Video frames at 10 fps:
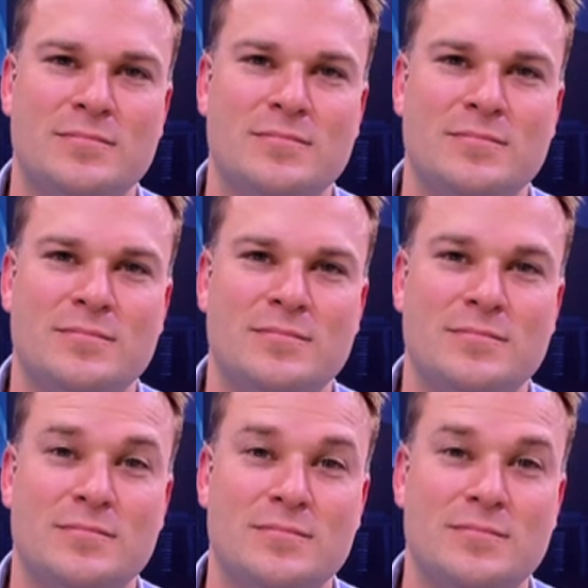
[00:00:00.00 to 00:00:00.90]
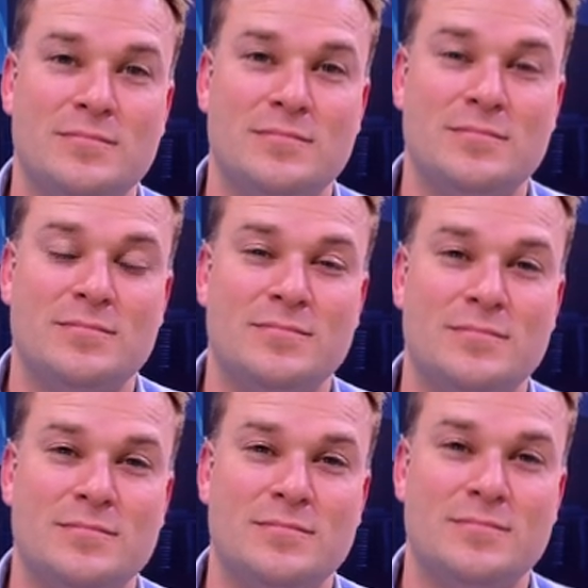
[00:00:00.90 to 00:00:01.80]

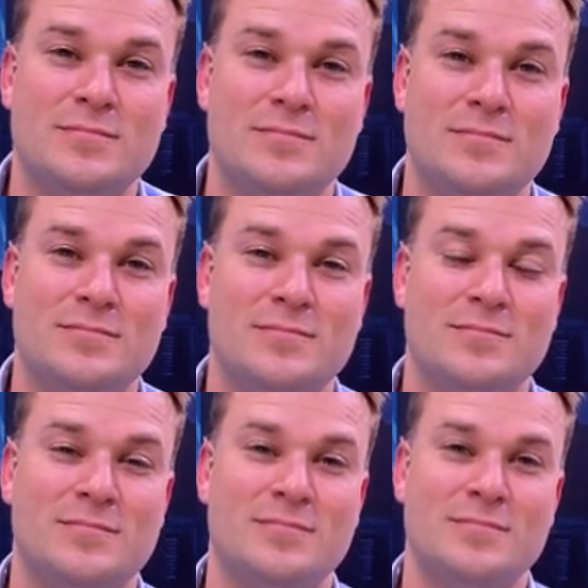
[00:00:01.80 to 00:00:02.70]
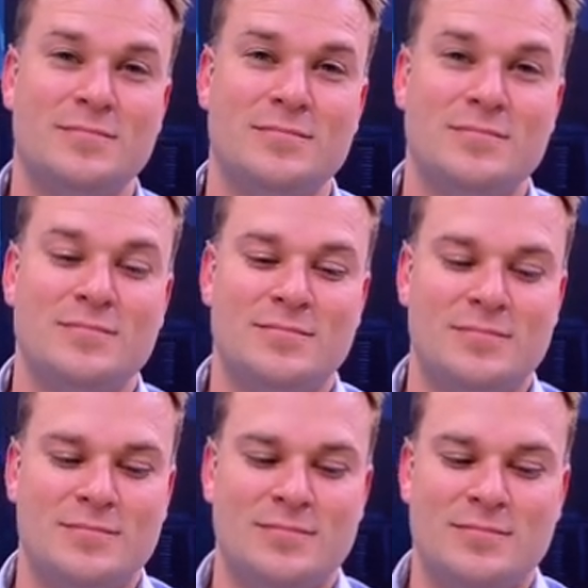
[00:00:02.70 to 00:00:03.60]

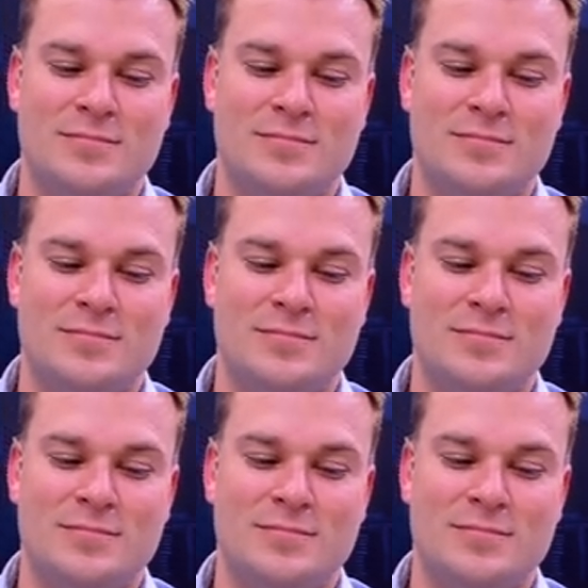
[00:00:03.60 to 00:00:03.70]
The person shown says nothing.